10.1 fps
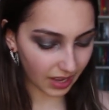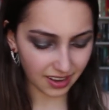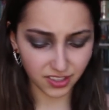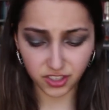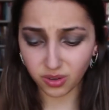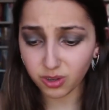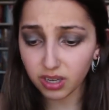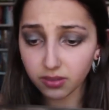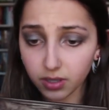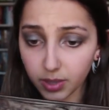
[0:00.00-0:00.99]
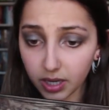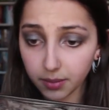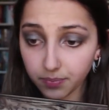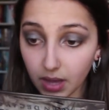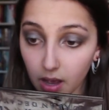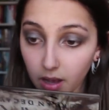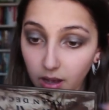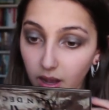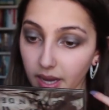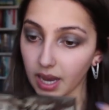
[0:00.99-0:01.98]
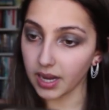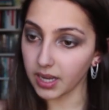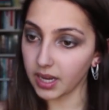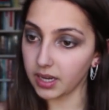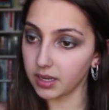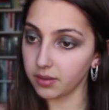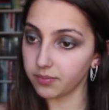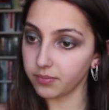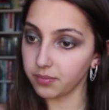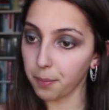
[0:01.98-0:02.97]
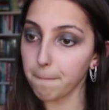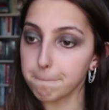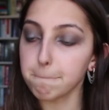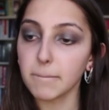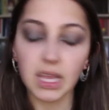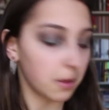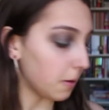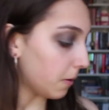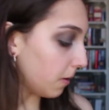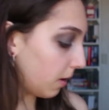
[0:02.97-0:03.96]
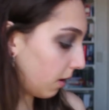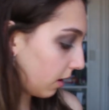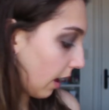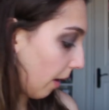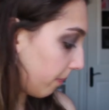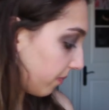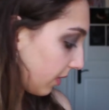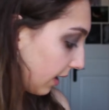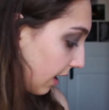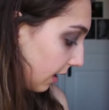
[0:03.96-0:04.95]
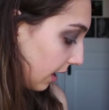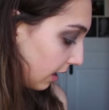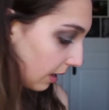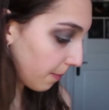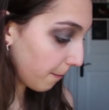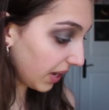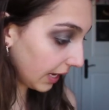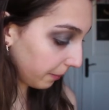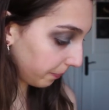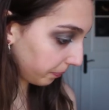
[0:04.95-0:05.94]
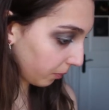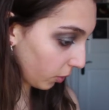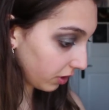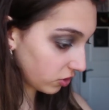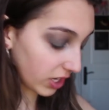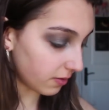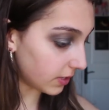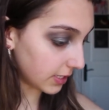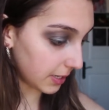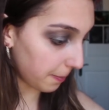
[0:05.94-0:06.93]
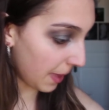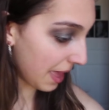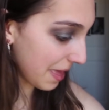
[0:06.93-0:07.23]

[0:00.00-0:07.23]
I don't know how I feel about it. I kind of hate it. Yeah, I kind of hate it. But we're going to try to fix it.